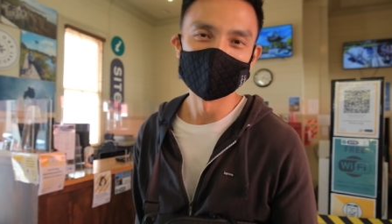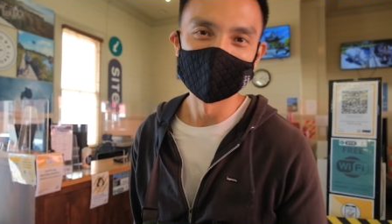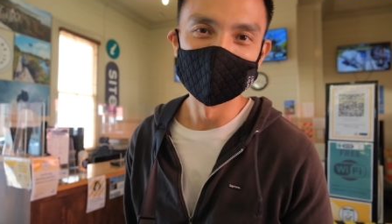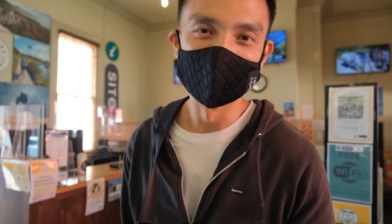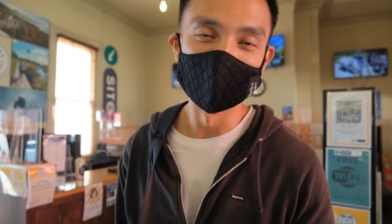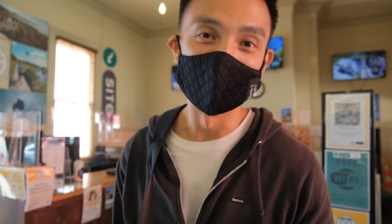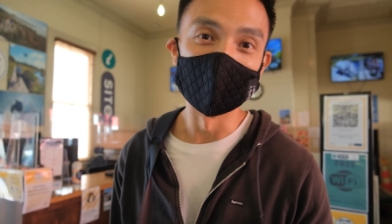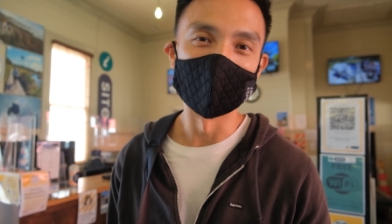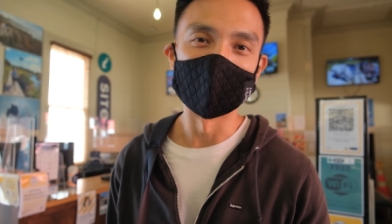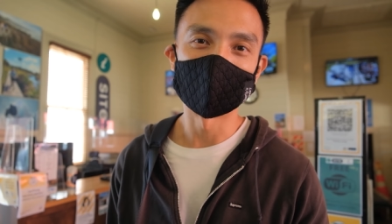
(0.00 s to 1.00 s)
did a little bit
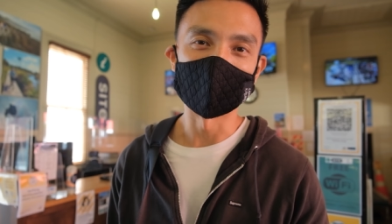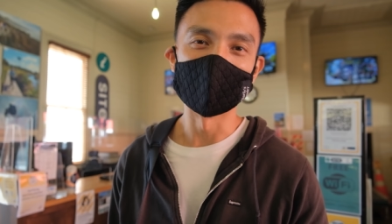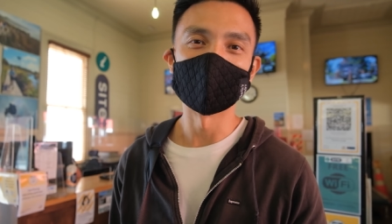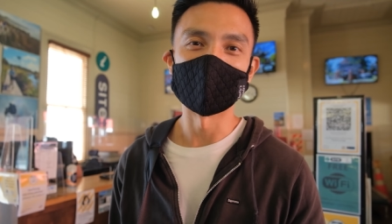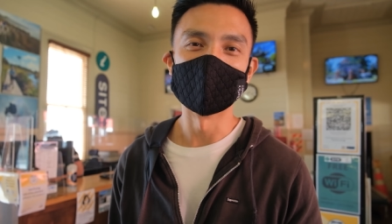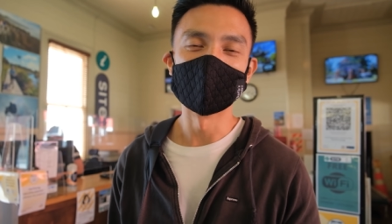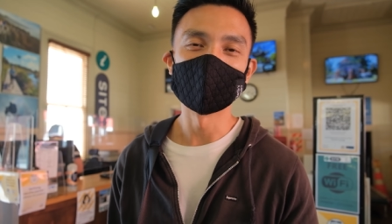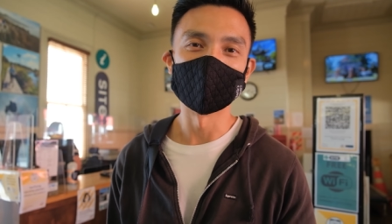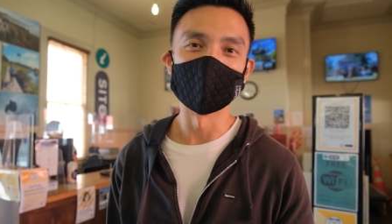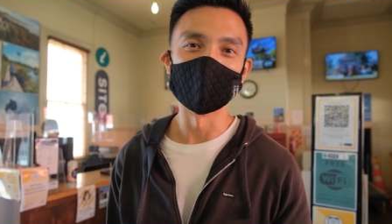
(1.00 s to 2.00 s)
of a pre-planning
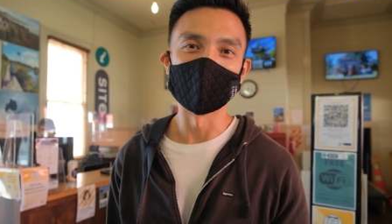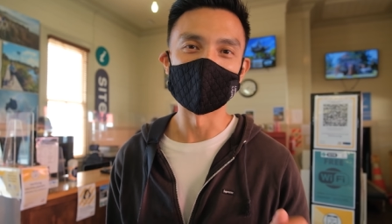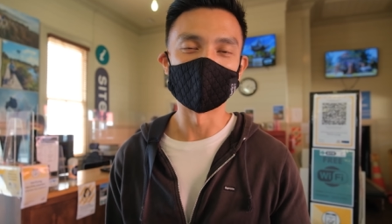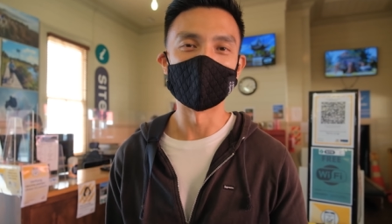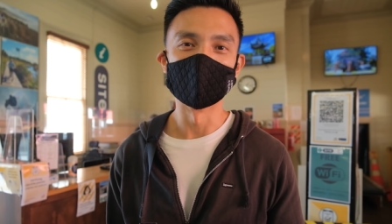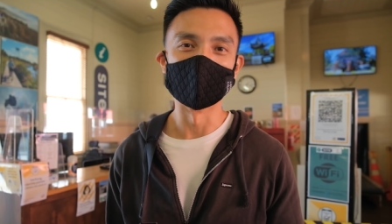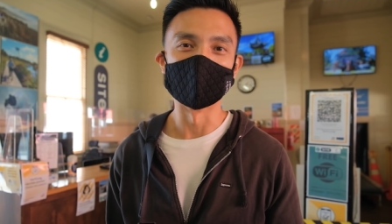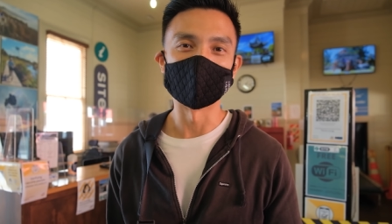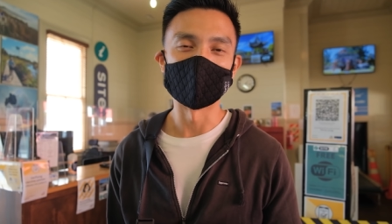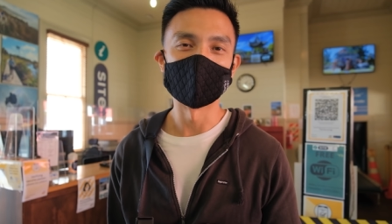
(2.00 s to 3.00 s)
before we arrived in
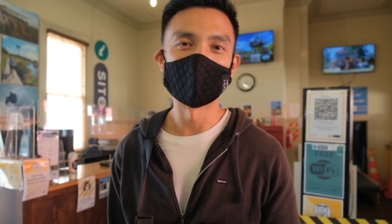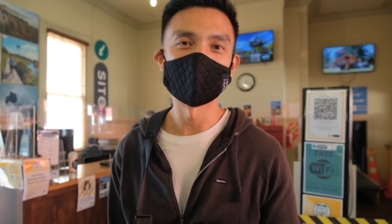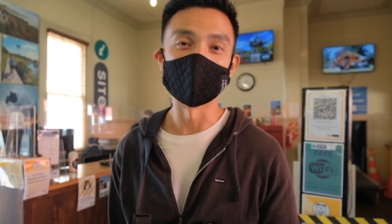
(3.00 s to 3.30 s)
Greymouth,